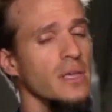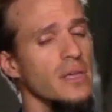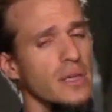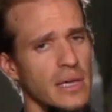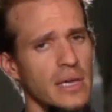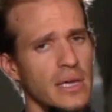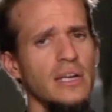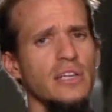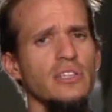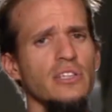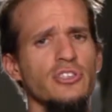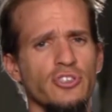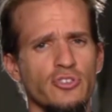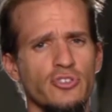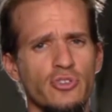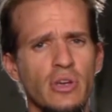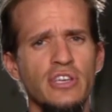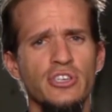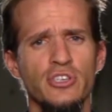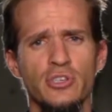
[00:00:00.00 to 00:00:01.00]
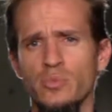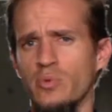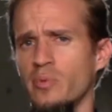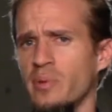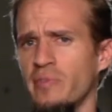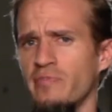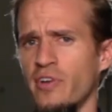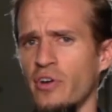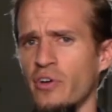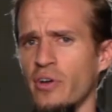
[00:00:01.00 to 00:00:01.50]
An illustration would be
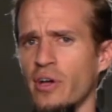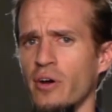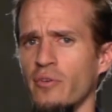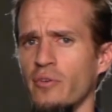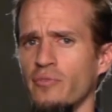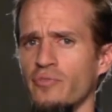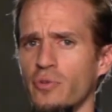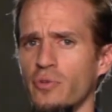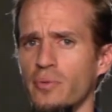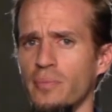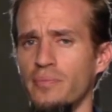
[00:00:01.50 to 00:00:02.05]
very helpful.